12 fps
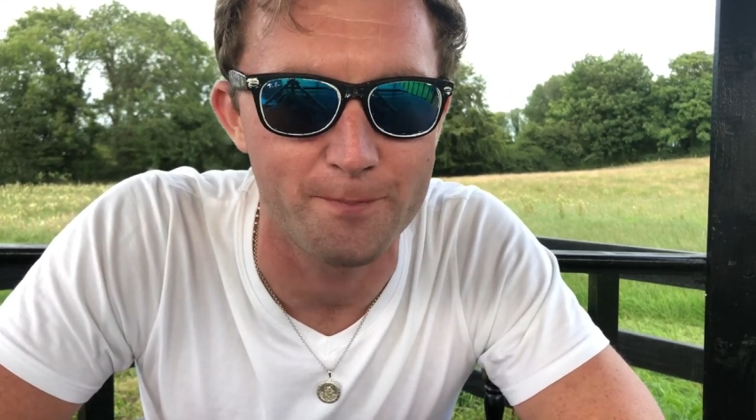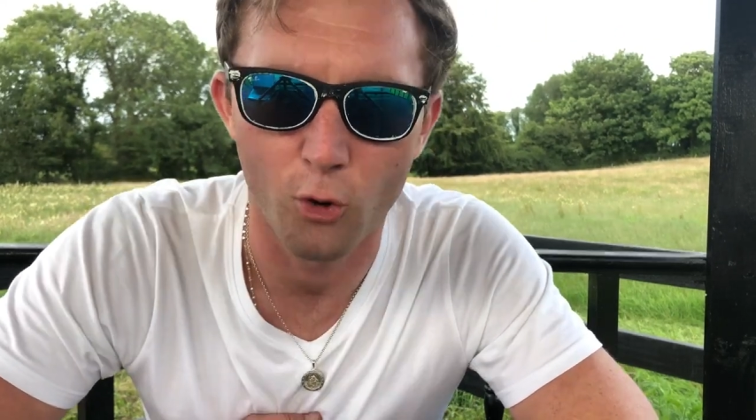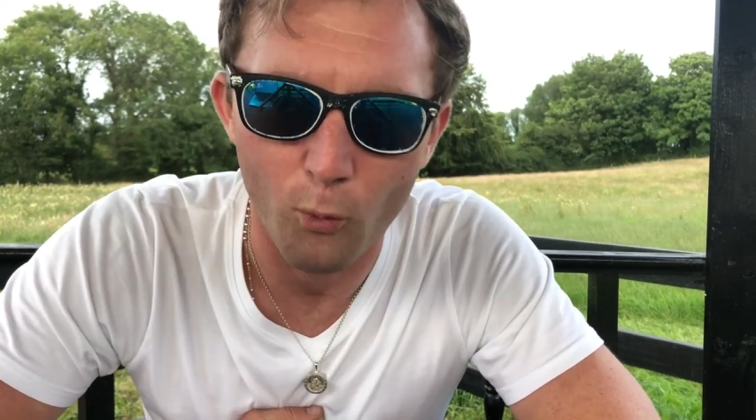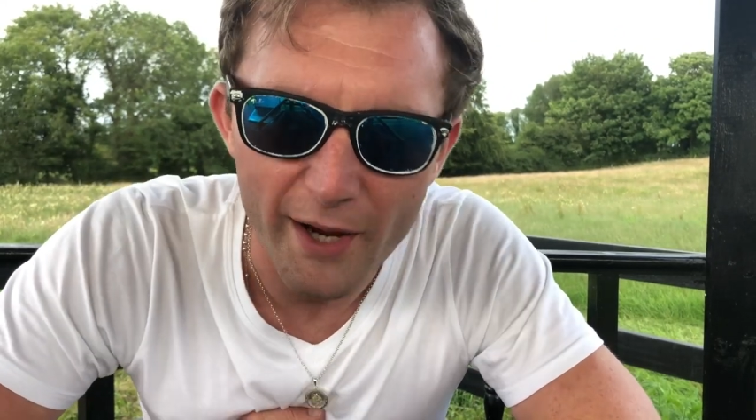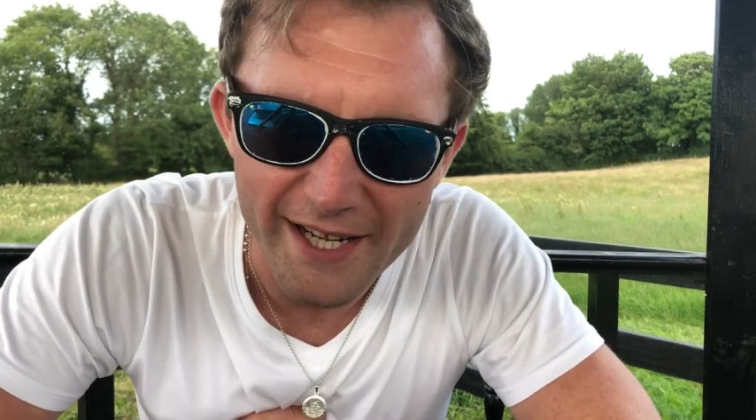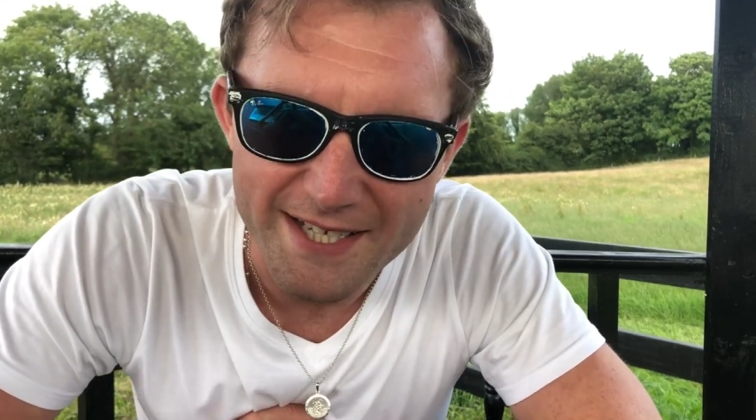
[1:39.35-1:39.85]

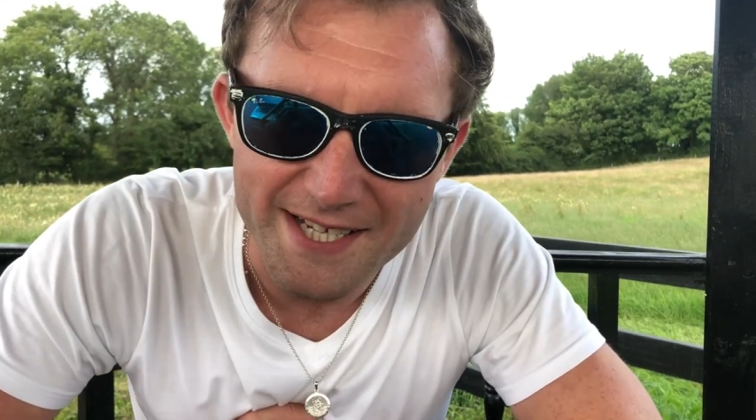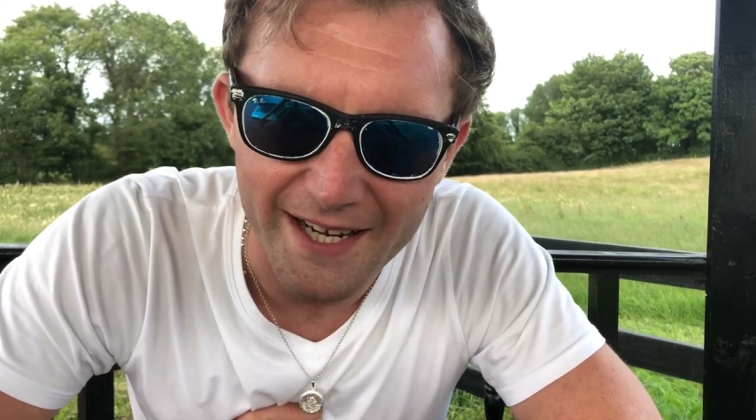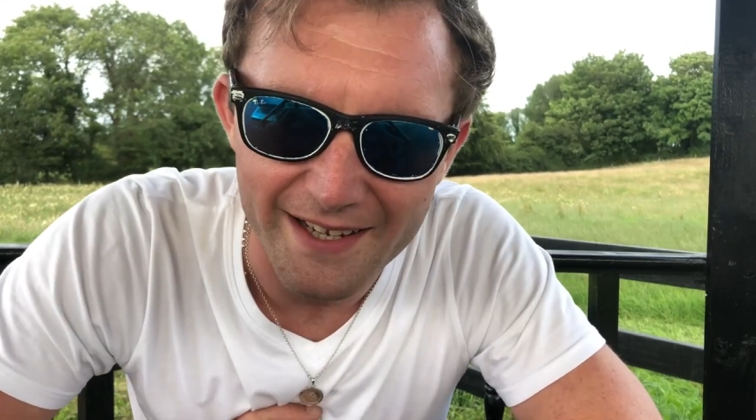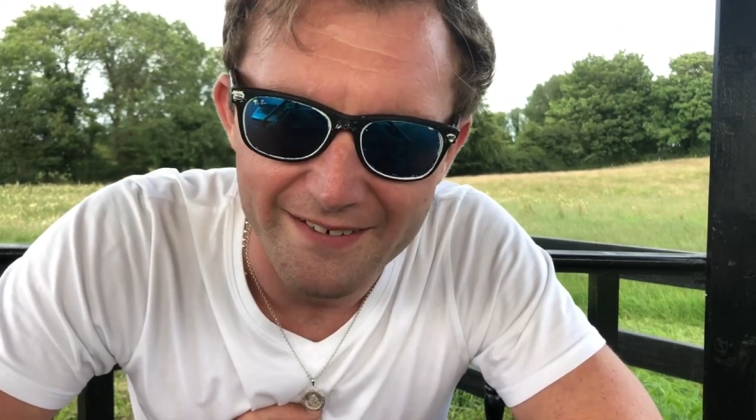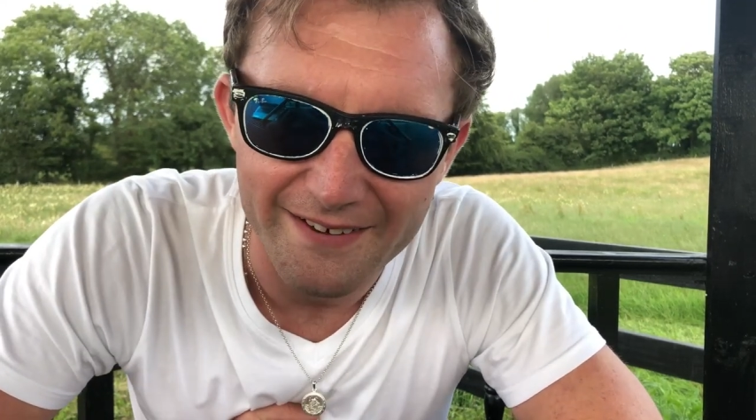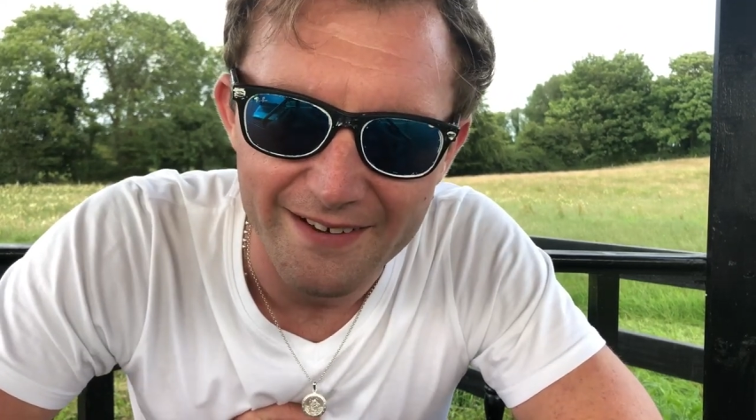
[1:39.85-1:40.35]
Wait a
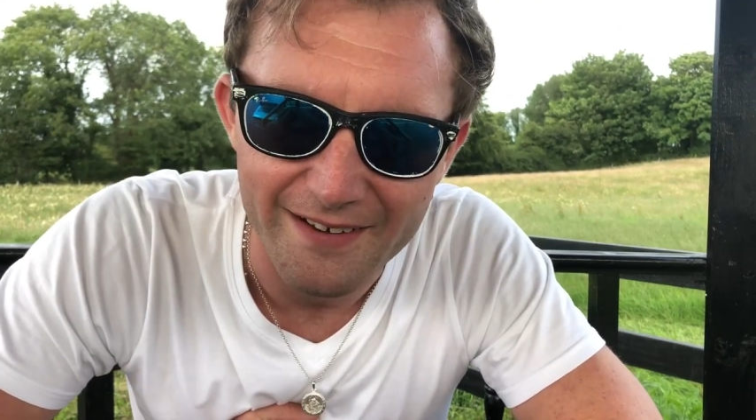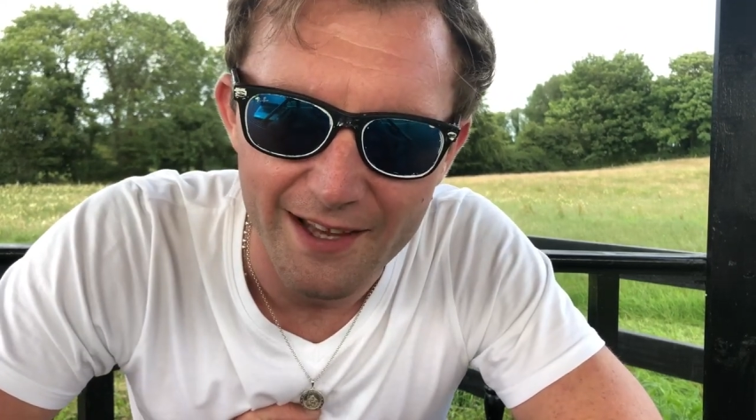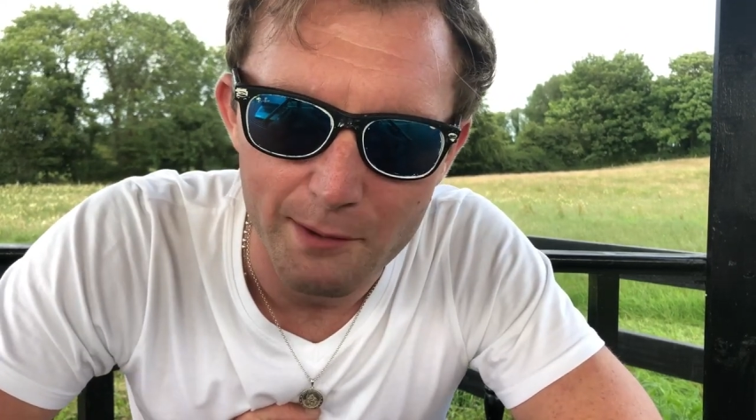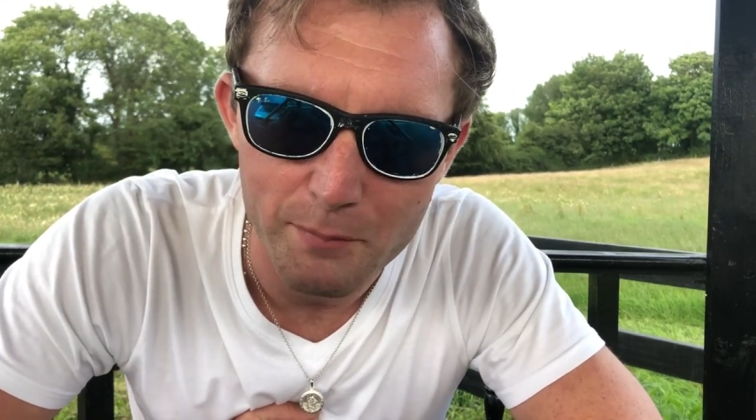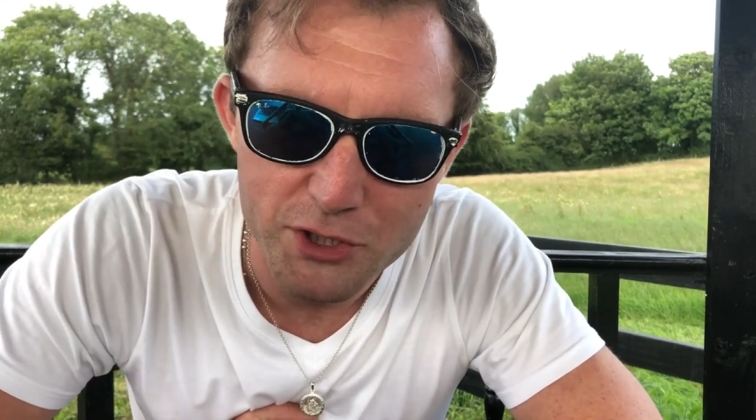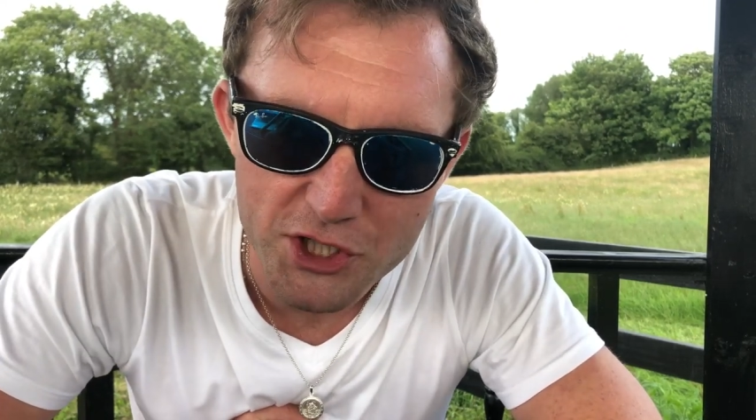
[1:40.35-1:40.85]
second,
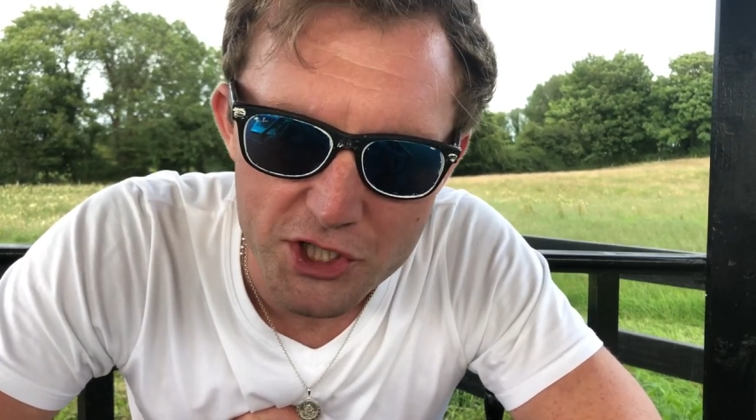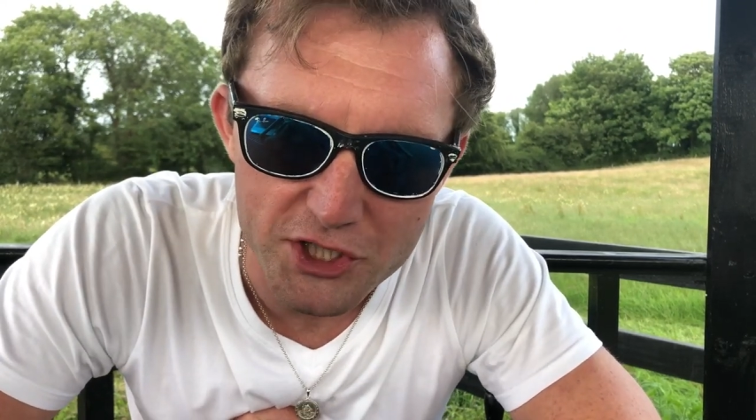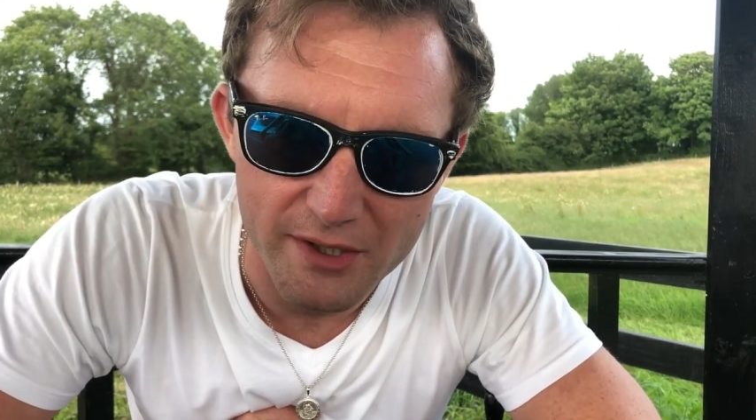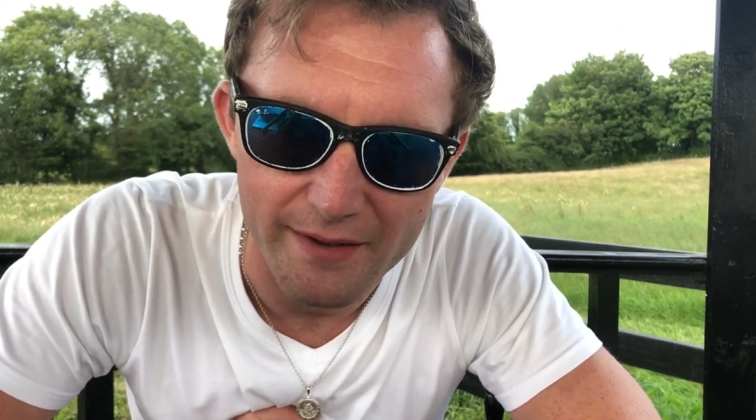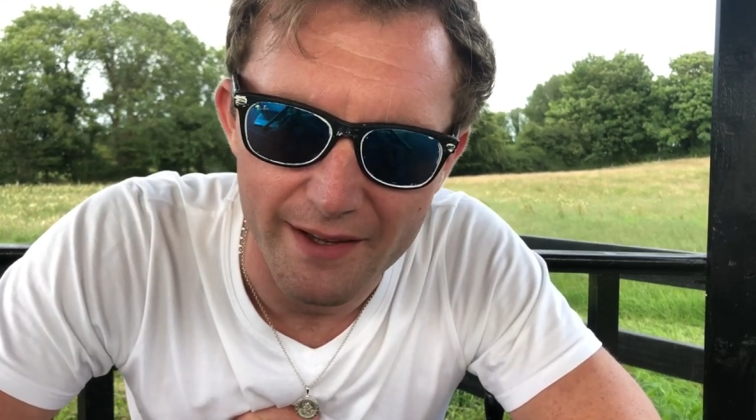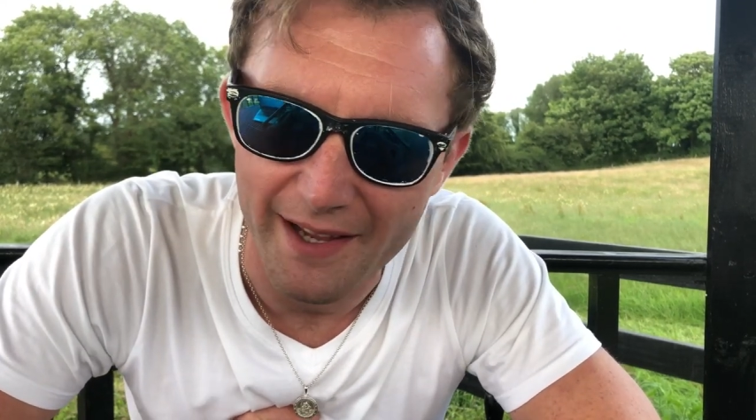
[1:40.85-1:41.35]
a
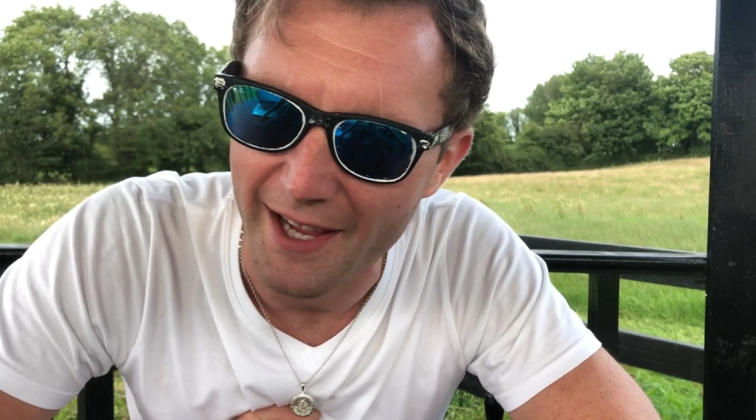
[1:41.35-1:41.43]
magician